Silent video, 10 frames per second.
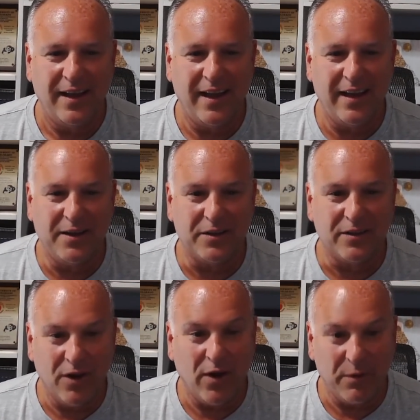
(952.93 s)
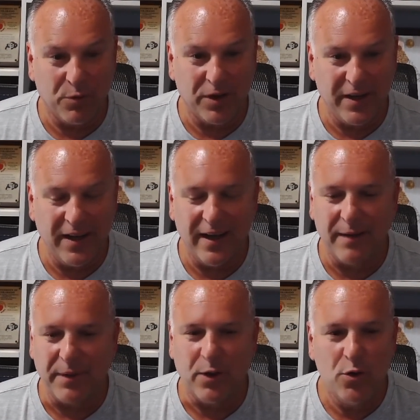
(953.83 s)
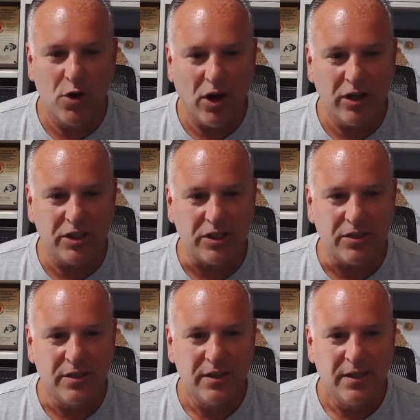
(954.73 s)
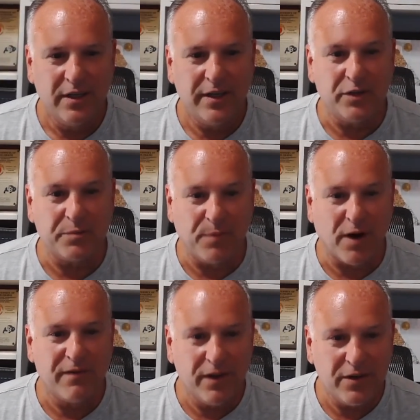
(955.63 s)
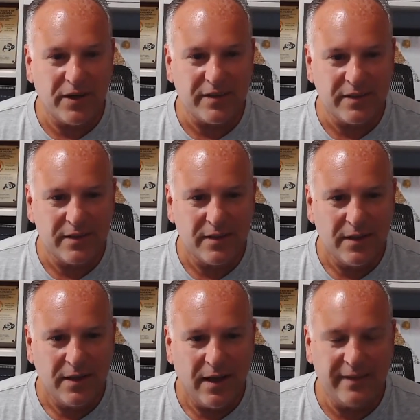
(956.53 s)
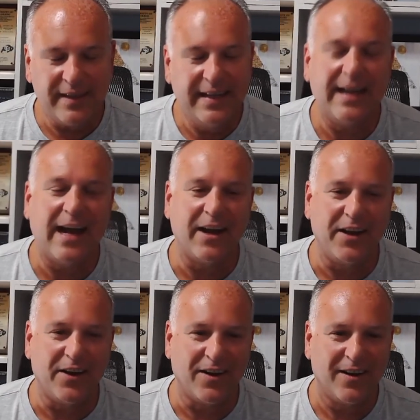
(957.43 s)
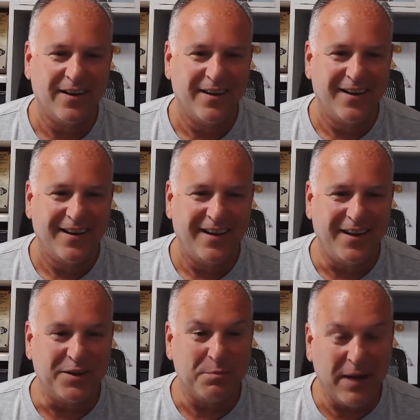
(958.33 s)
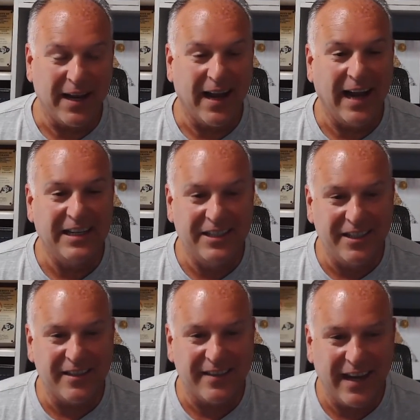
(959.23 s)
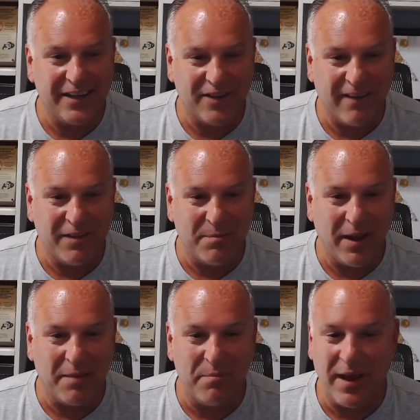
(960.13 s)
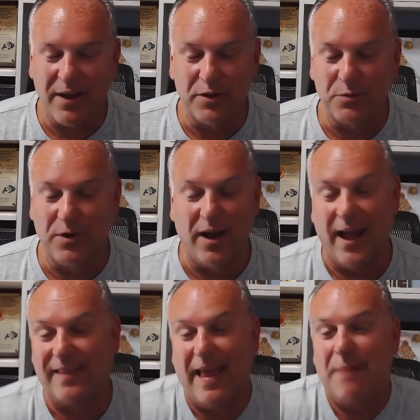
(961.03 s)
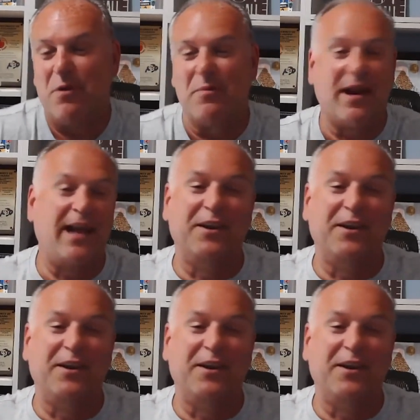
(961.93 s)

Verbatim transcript: And he goes, no, I really did. And I'm like, who called you? He goes, Marvin Lewis. I said, get out of here. He goes, Mike, I just got drafted by the Bengals. Well, at that moment, I